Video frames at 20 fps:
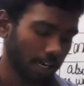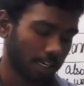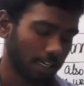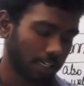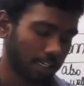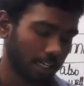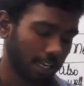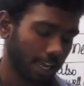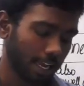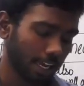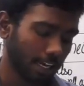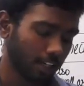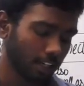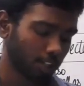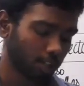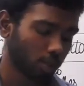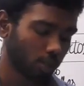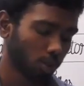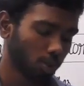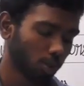Take
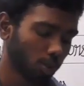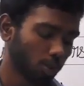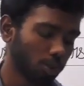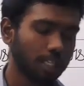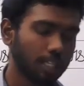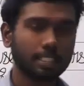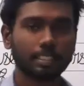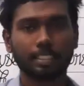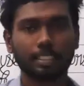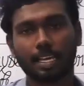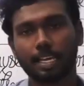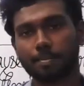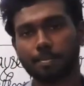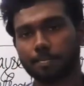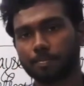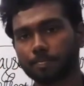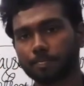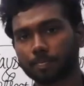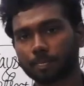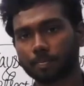to do the
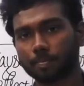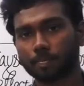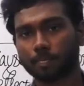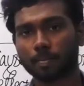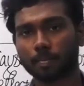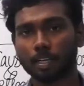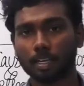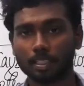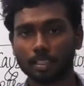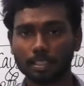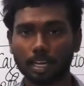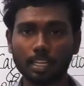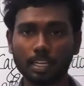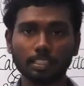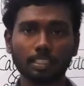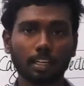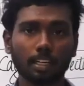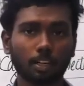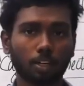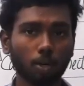same. That is
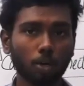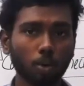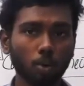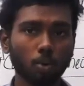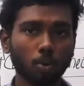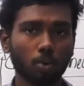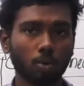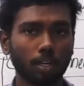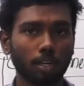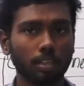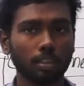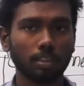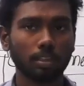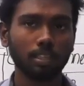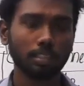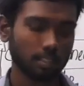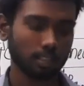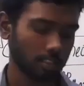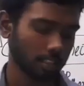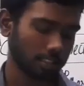the clue in
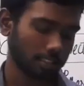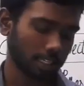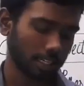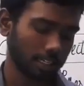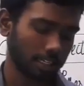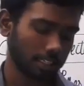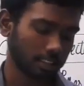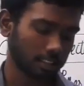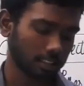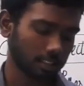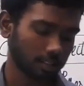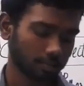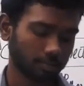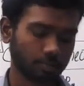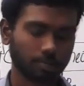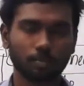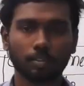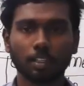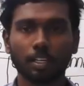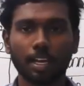this sentence.
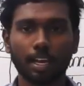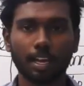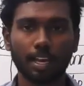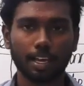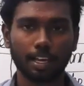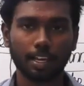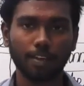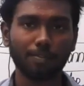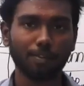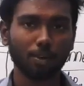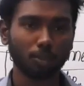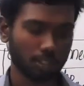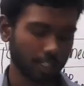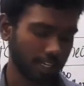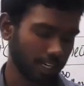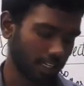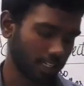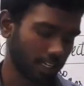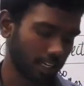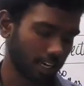If you see
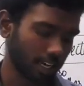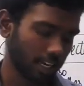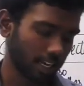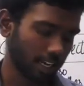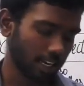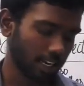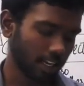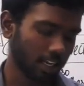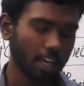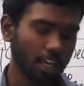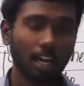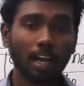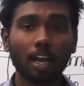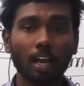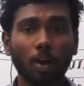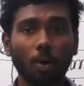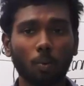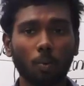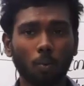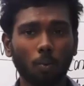it clearly,
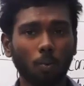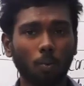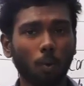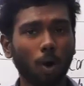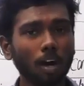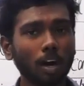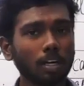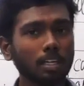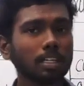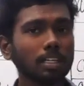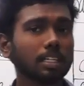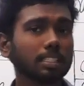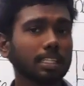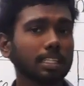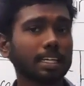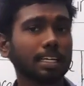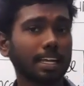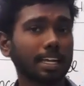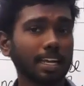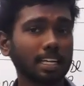what she
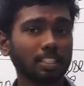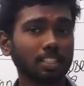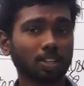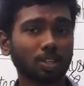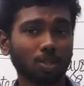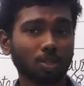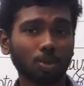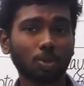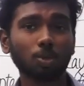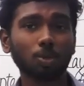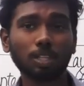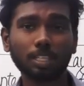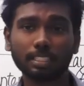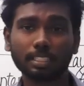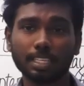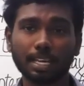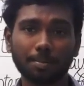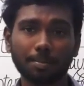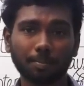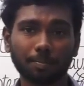takes to do the
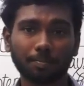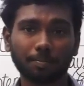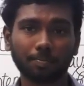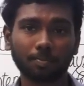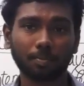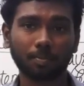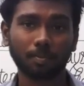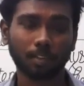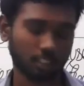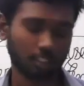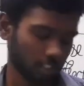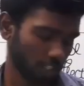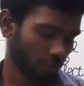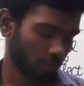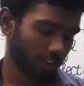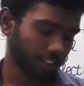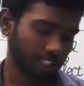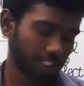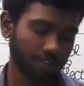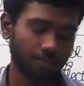same is the
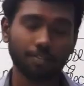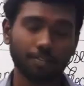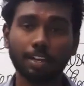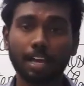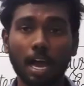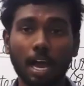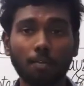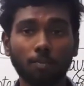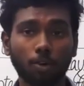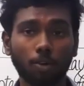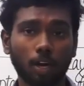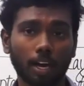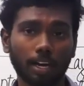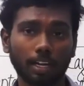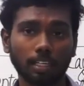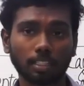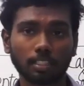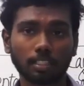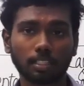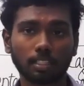question we have to
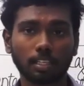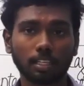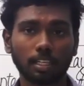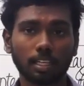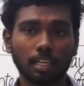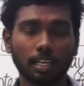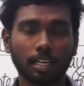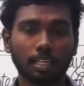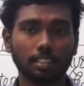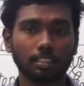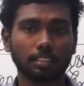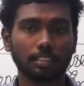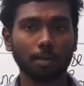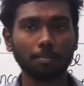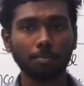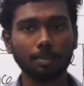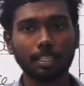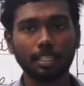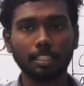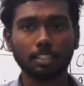arise.
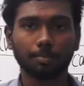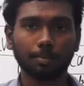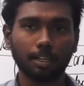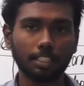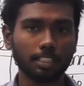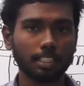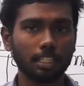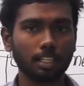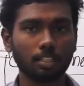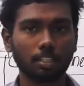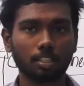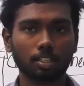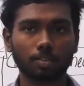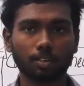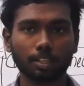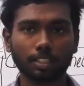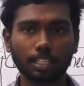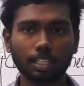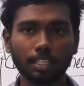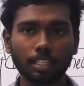Something is mentioned in this
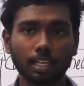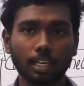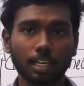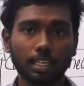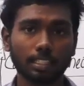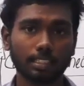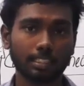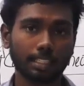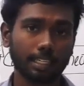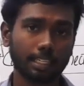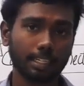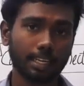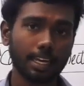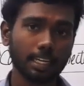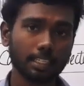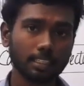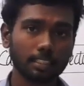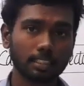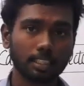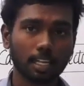question. She
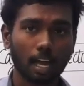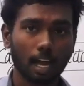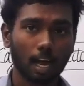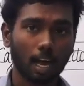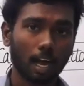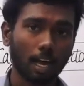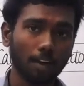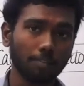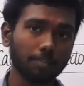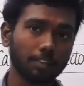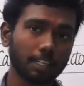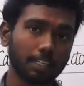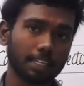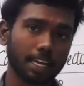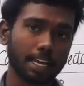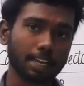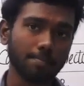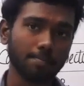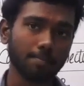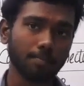takes half the
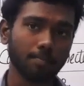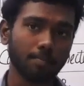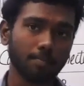time.